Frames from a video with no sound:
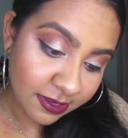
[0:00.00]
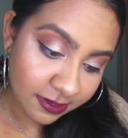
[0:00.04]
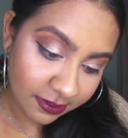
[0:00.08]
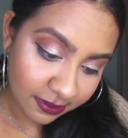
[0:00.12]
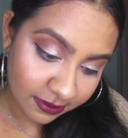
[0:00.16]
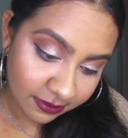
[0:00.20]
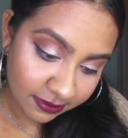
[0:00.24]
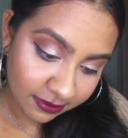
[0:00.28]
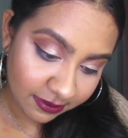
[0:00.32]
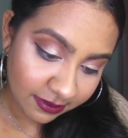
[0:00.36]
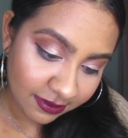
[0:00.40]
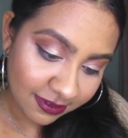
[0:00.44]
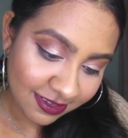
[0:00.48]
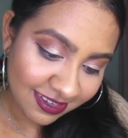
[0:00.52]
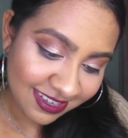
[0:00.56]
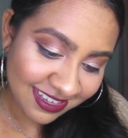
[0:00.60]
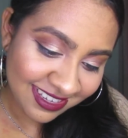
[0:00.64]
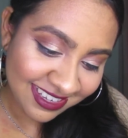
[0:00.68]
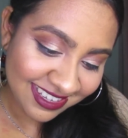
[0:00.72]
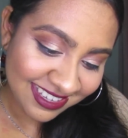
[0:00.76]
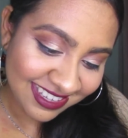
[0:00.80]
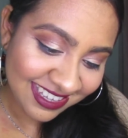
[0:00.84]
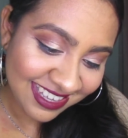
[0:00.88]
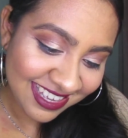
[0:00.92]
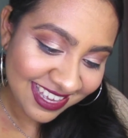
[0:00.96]
anything.
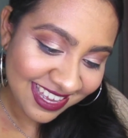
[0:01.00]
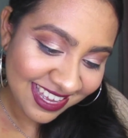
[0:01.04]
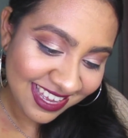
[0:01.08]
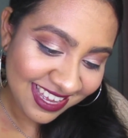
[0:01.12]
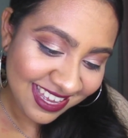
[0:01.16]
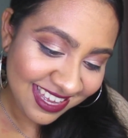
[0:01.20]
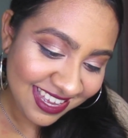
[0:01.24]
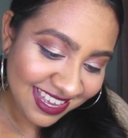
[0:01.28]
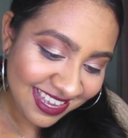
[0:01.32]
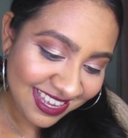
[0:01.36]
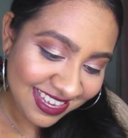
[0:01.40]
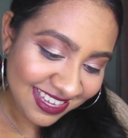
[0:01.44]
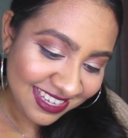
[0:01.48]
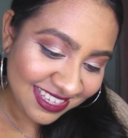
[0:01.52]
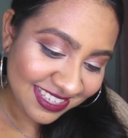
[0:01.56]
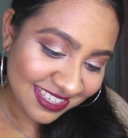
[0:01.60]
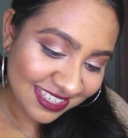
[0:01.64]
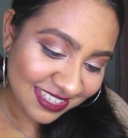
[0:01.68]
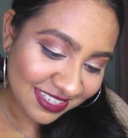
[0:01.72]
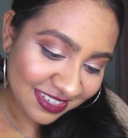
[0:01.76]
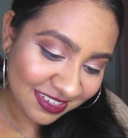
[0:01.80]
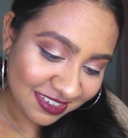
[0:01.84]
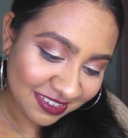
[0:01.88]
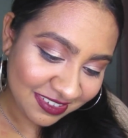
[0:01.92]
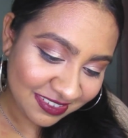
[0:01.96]

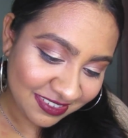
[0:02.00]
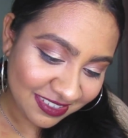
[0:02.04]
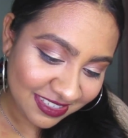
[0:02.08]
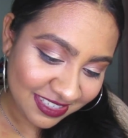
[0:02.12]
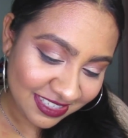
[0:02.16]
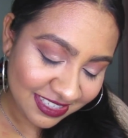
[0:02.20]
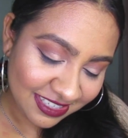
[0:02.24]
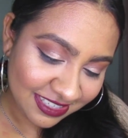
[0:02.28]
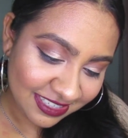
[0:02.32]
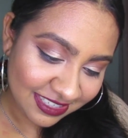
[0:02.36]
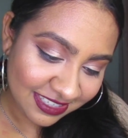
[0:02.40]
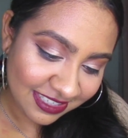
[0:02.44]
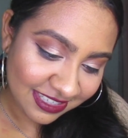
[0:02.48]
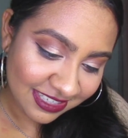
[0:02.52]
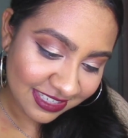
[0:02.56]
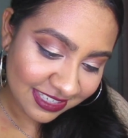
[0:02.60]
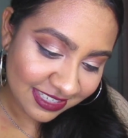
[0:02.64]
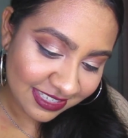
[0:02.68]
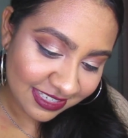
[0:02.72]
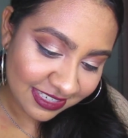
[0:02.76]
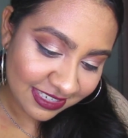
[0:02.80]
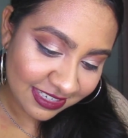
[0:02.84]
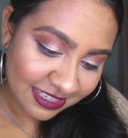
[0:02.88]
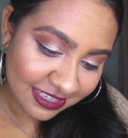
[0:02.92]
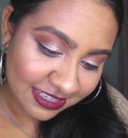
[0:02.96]
So let's
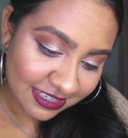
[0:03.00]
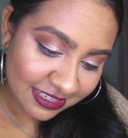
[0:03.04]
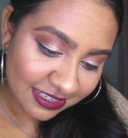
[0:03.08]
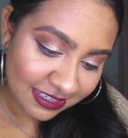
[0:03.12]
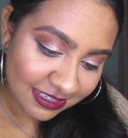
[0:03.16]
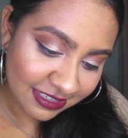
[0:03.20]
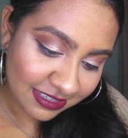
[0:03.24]
see.